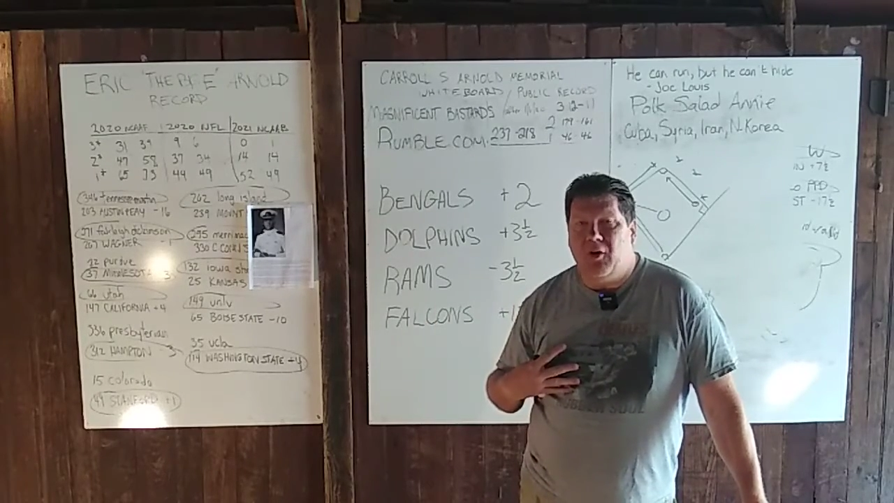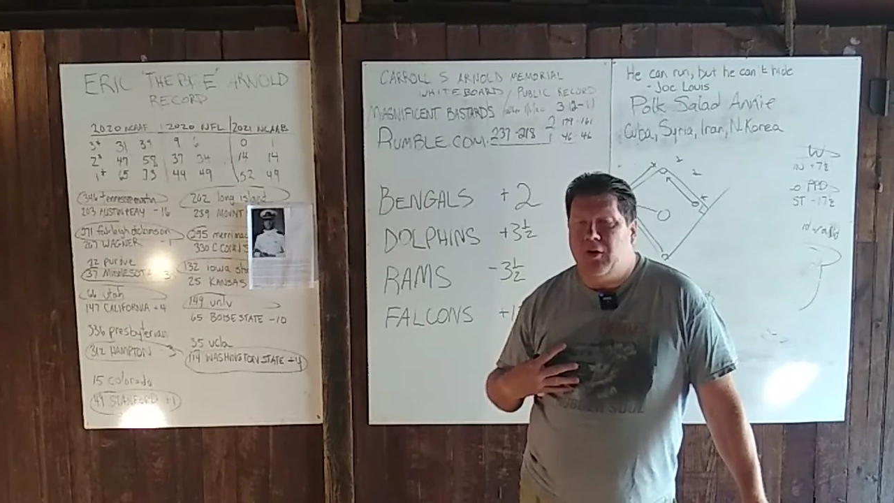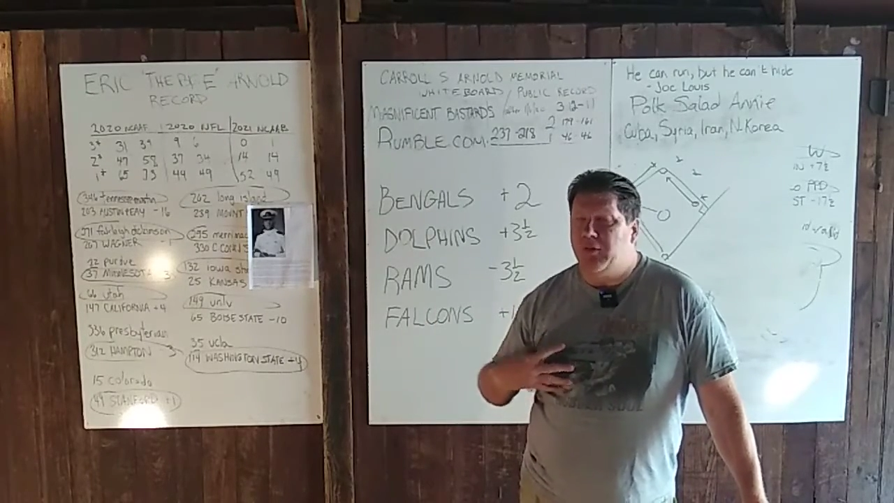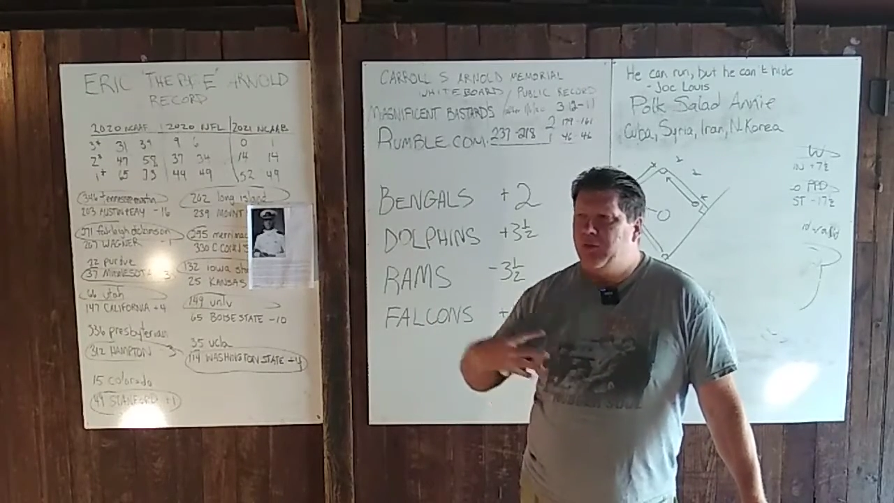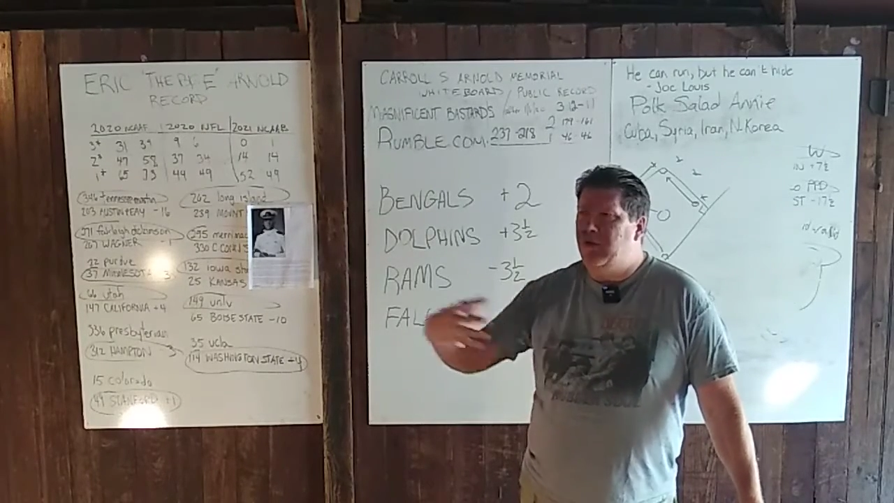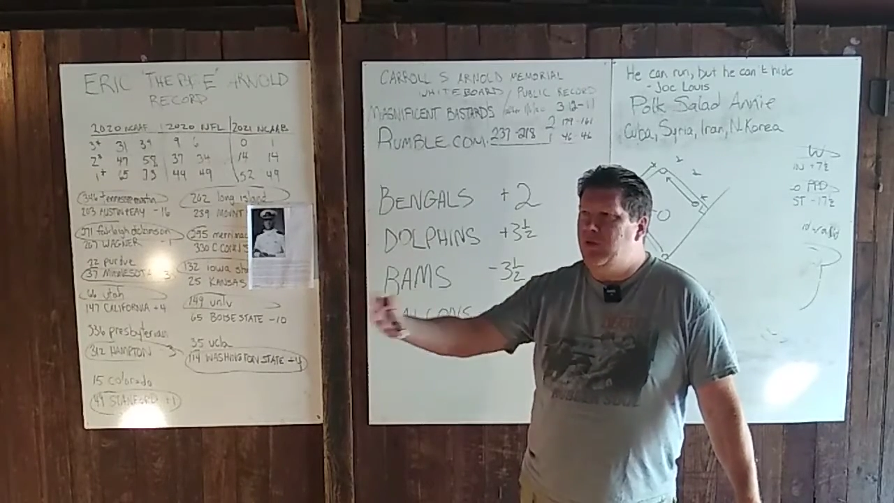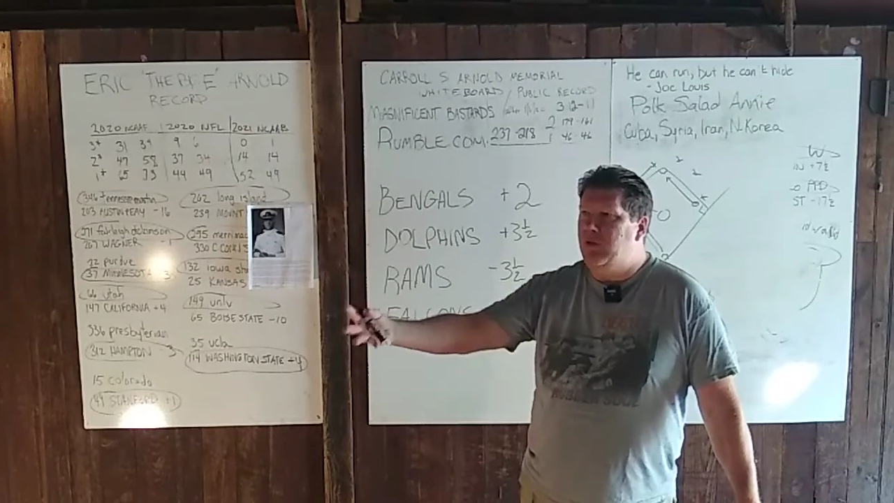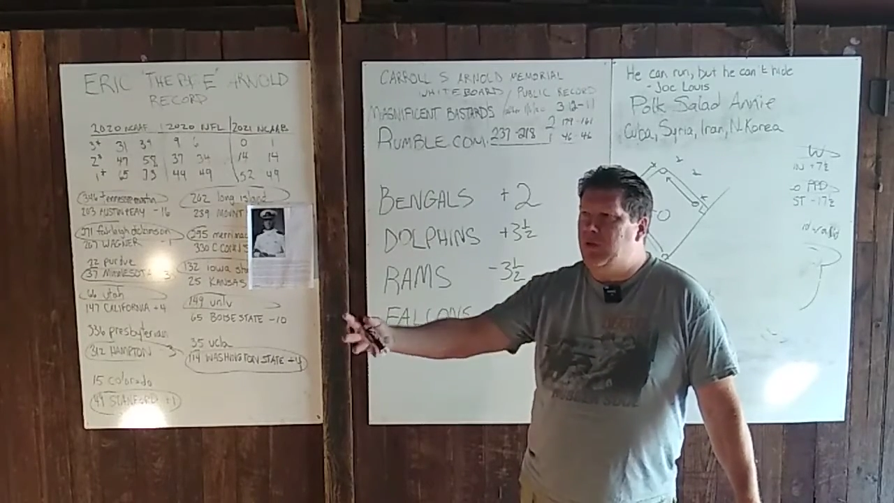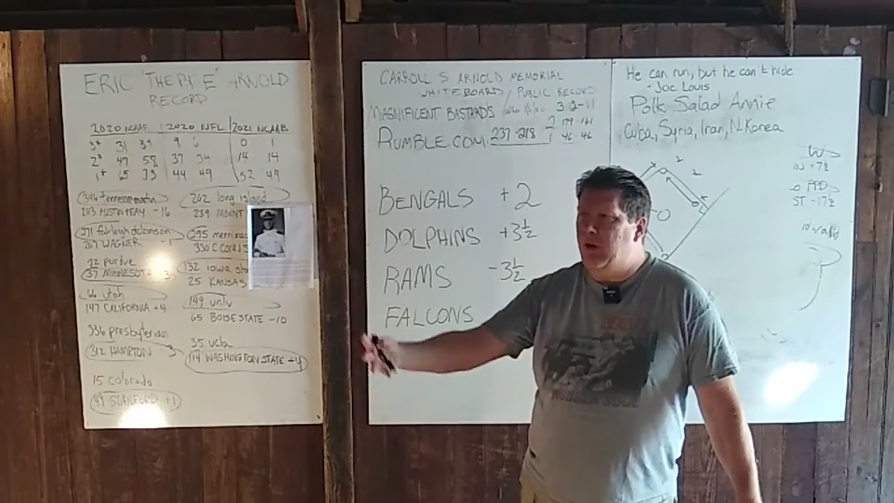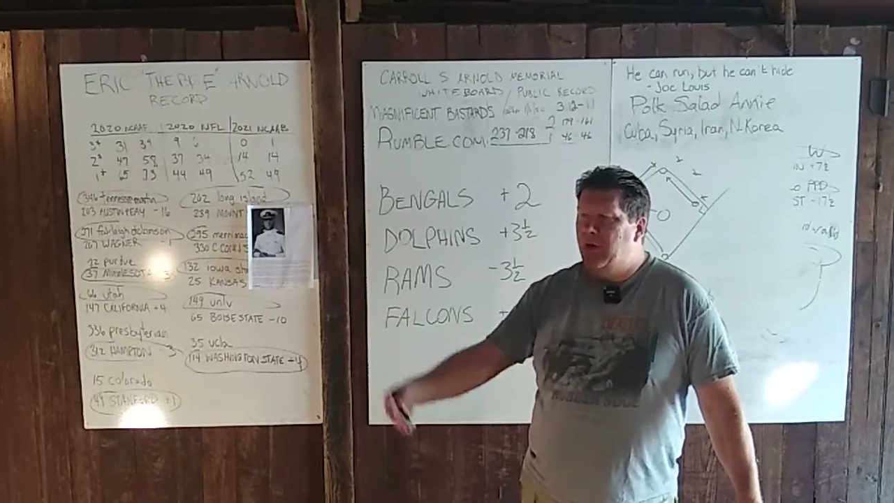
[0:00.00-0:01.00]
off the
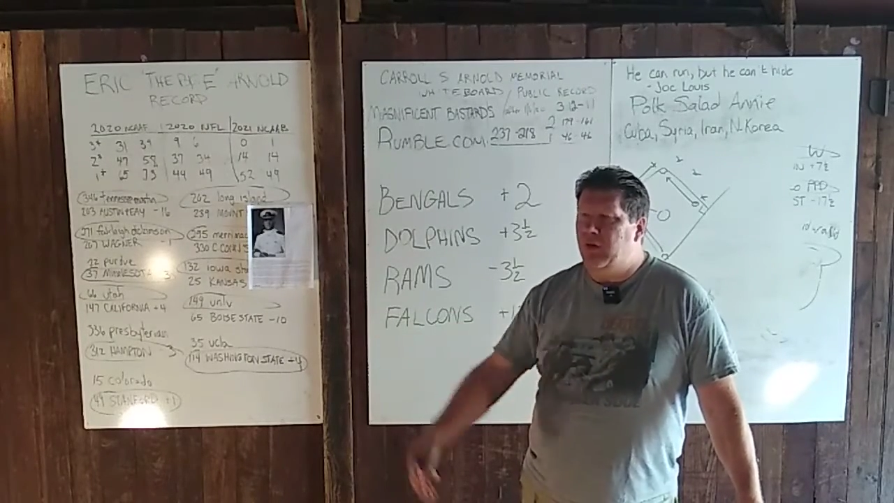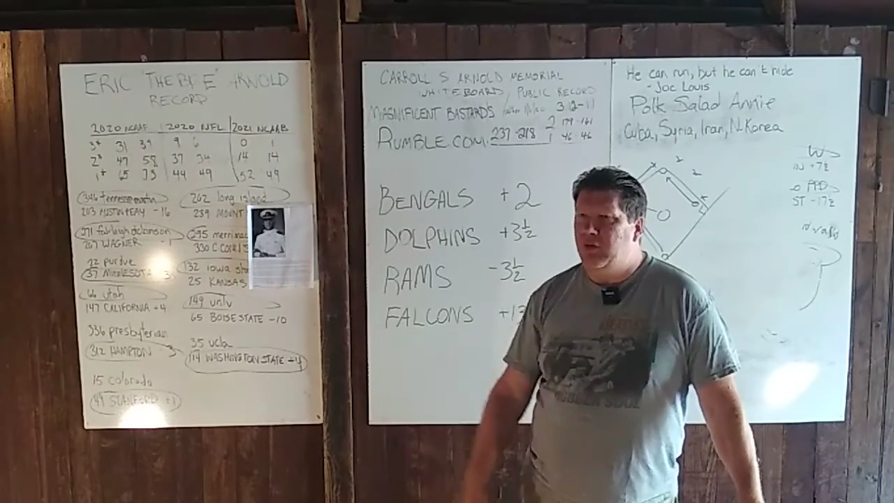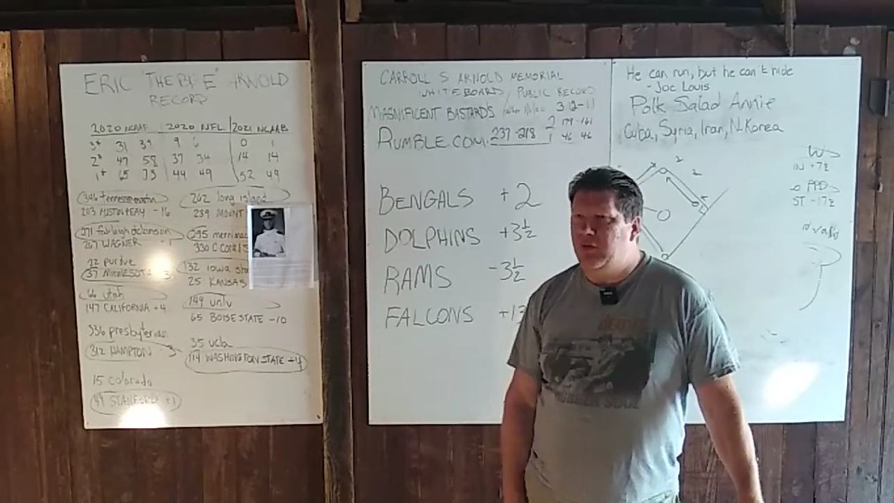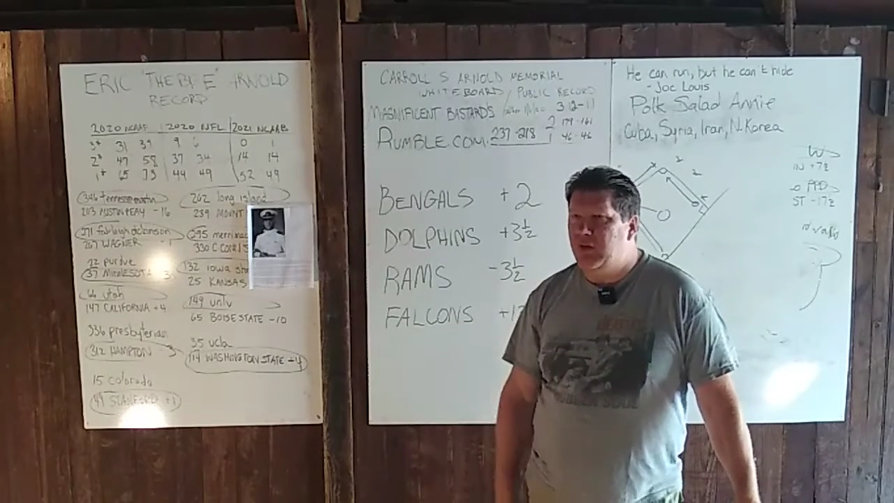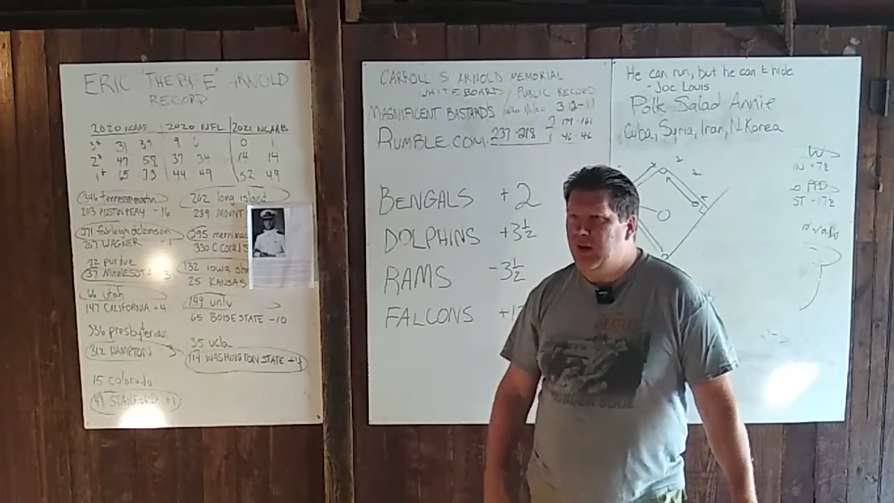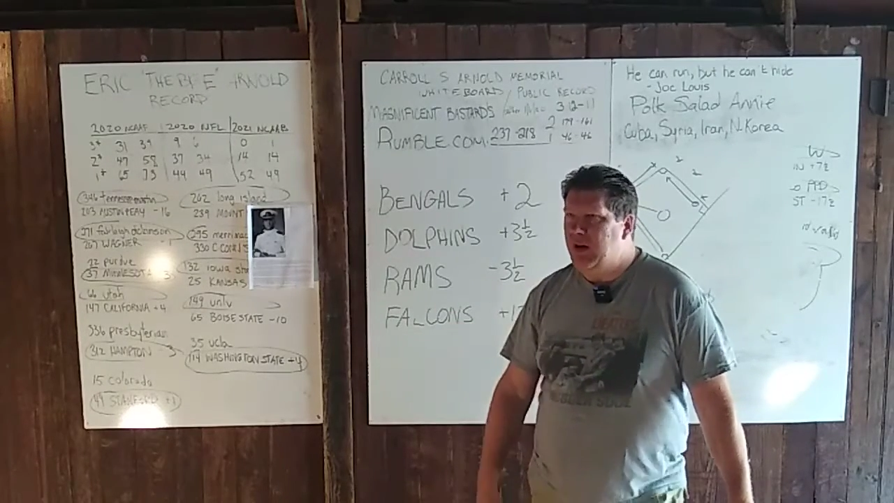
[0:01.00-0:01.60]
new coach.